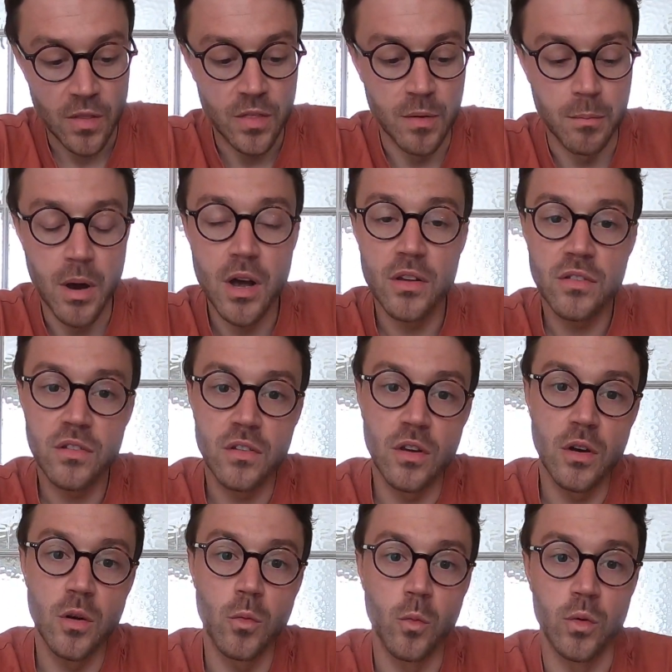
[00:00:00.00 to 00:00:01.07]
the
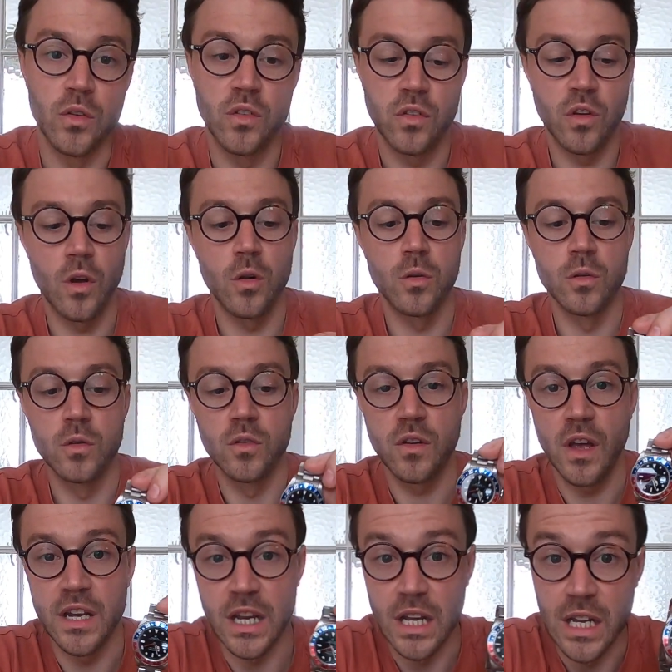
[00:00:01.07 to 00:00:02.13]
Master was
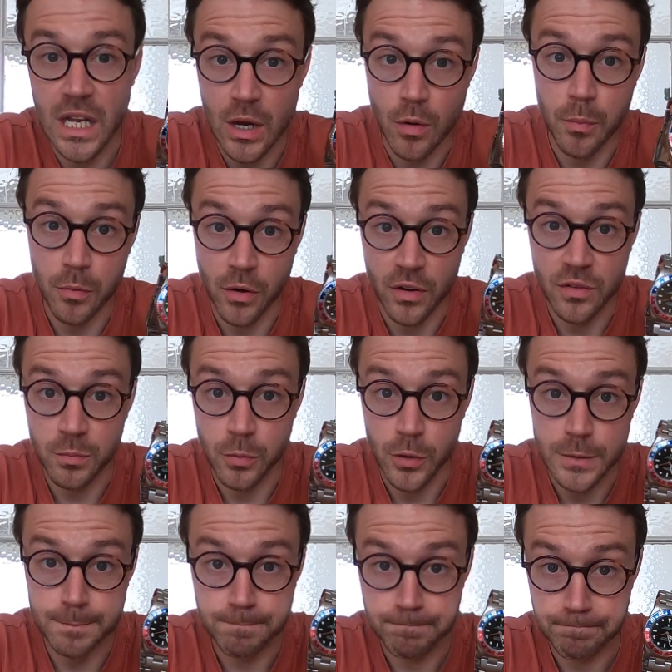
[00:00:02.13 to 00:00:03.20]
sold at a lower price
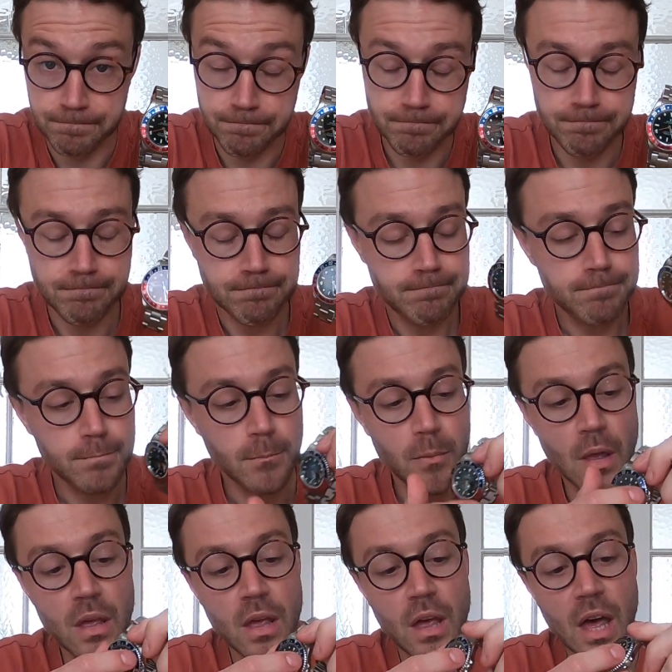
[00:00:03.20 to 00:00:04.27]
point.
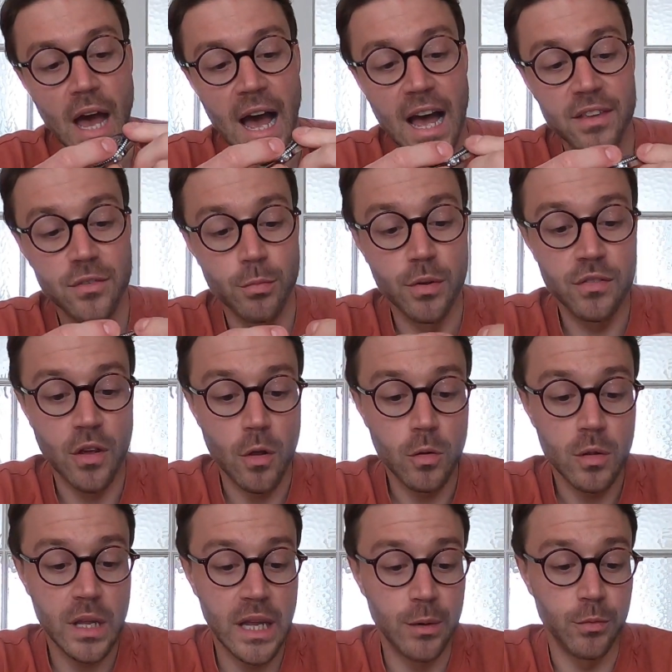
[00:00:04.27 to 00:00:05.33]
As a
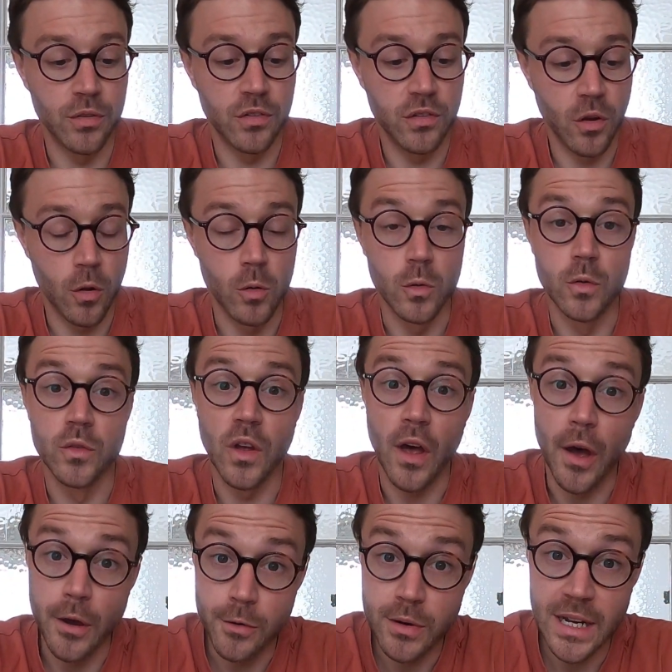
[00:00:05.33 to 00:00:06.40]
result, it was sold
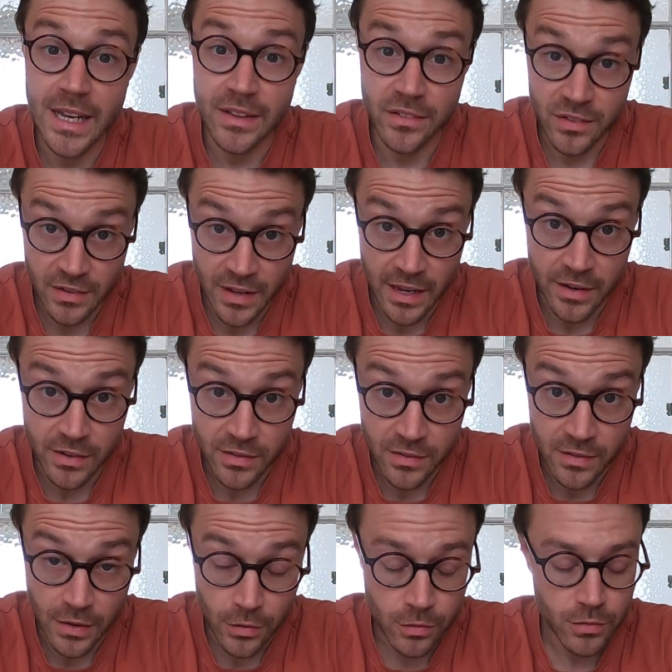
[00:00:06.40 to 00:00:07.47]
only in stainless
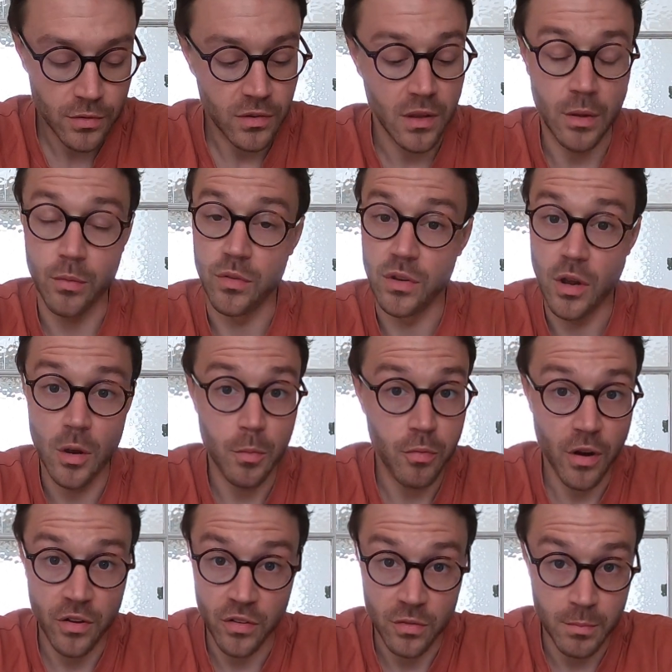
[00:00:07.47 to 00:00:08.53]
steel, so there was no
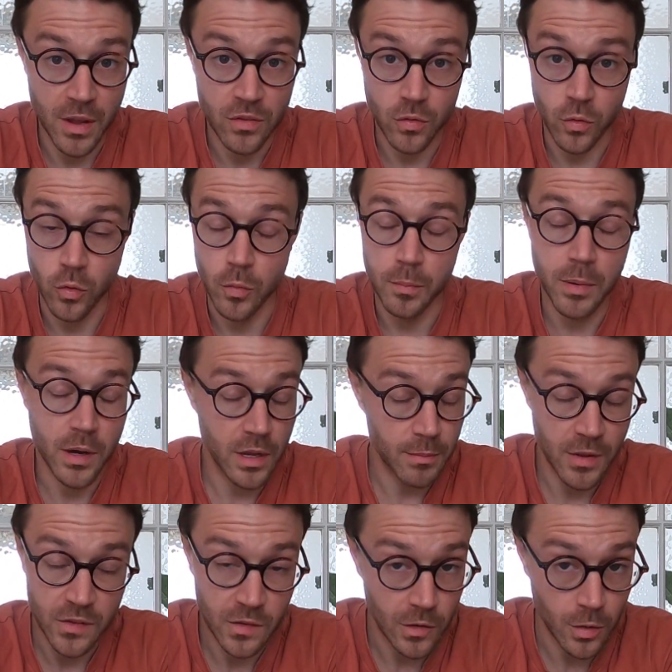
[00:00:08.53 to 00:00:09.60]
precious metal
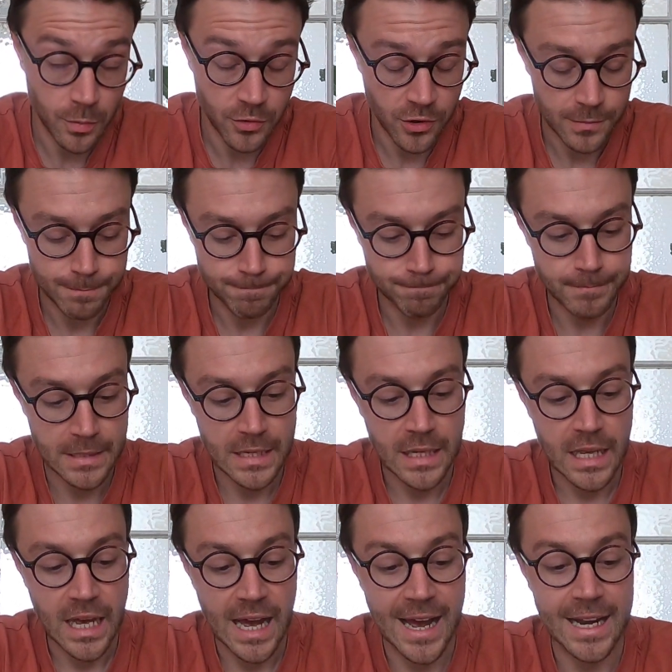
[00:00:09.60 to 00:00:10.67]
bimetal option,
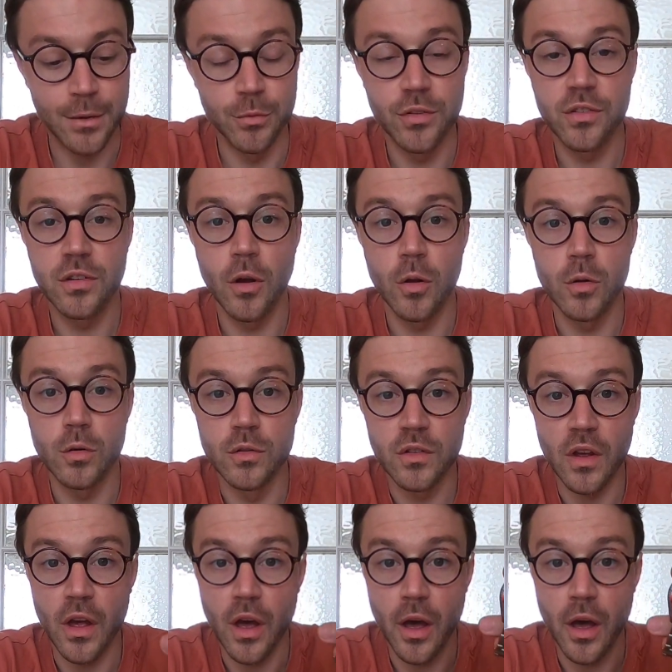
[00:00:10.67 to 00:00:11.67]
and it was sold